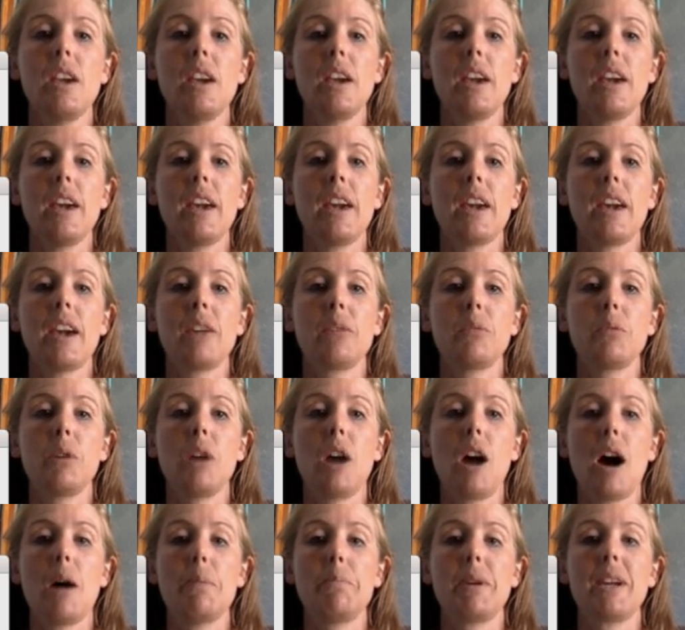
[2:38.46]
And we're
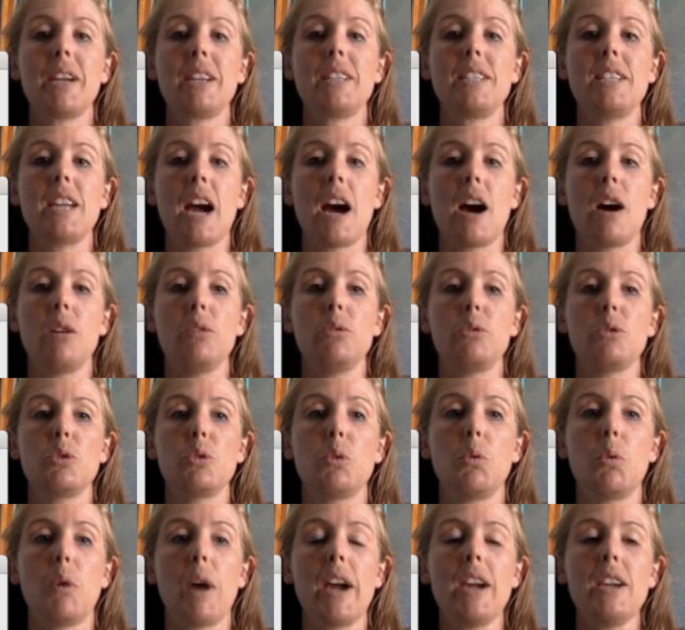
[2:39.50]
hopping down
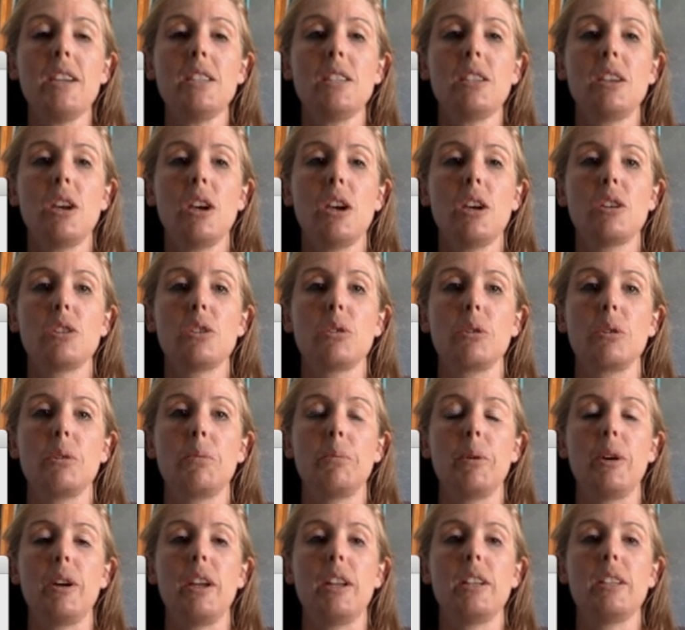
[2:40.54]
twice. So we're going to
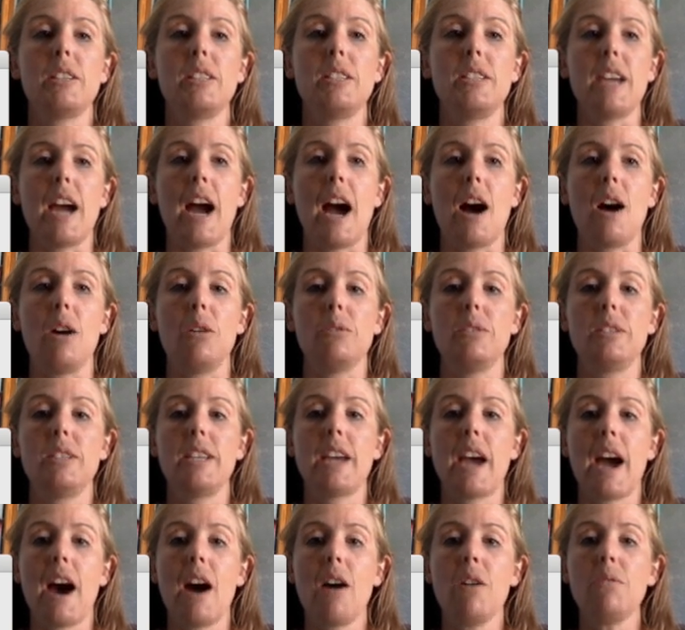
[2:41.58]
put down,
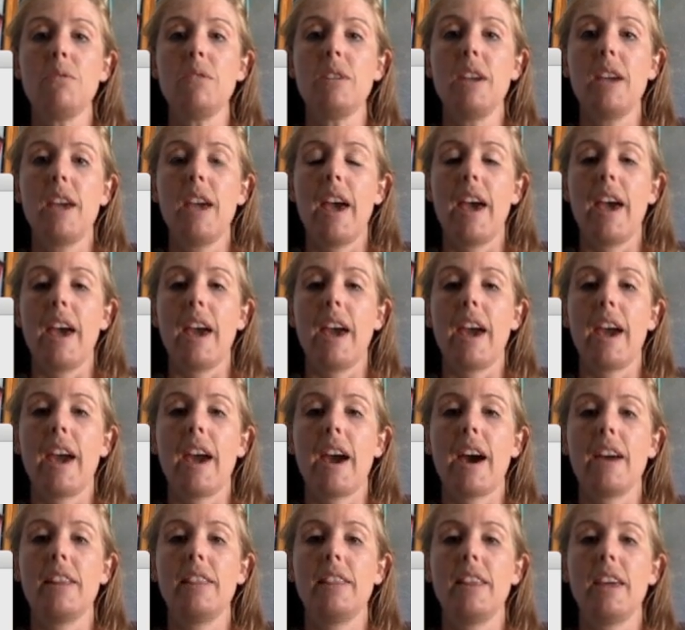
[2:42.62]
down.
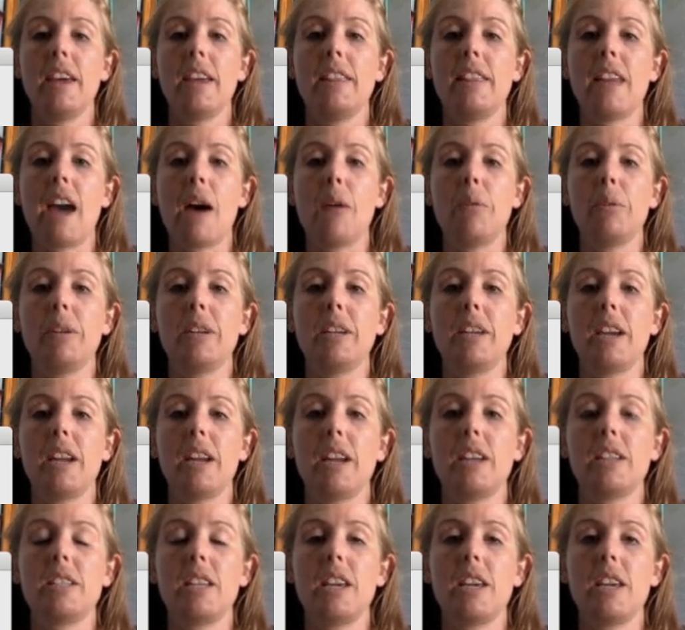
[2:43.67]
And then that would get
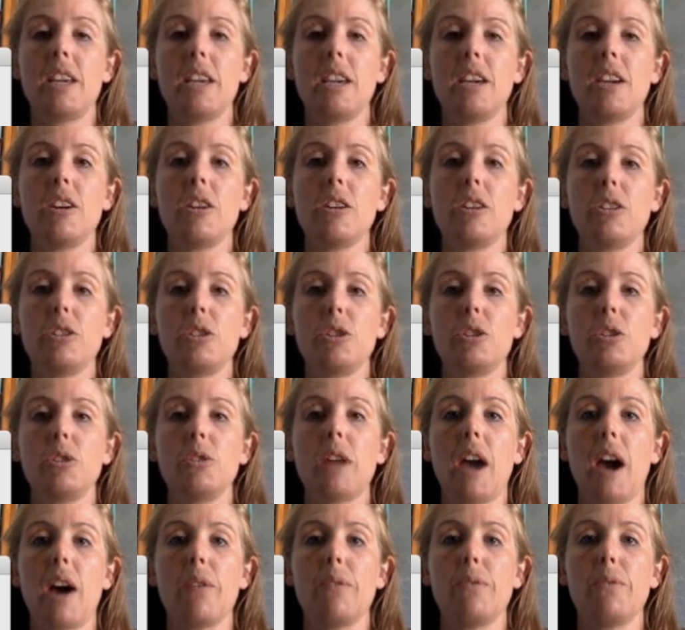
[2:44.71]
us here to
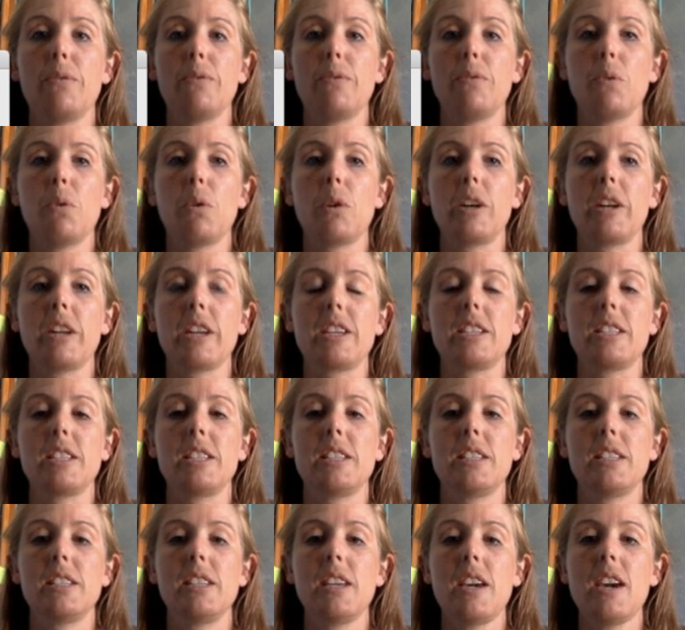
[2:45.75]
that
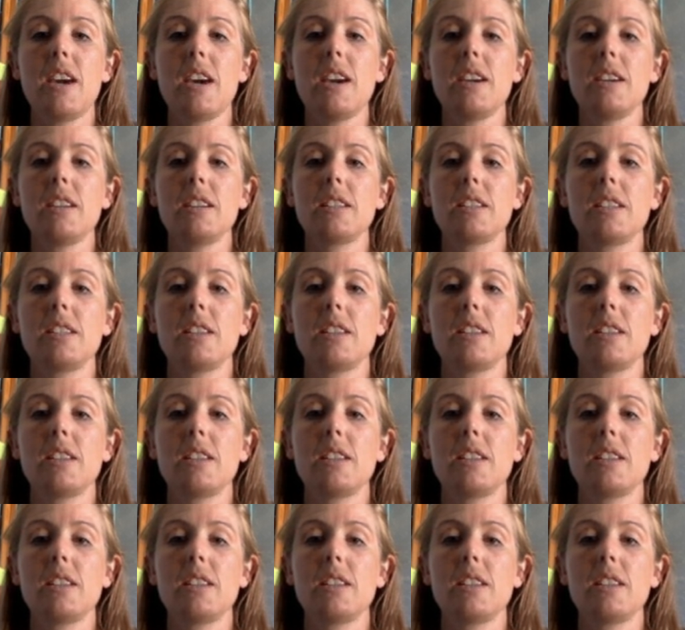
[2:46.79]
46.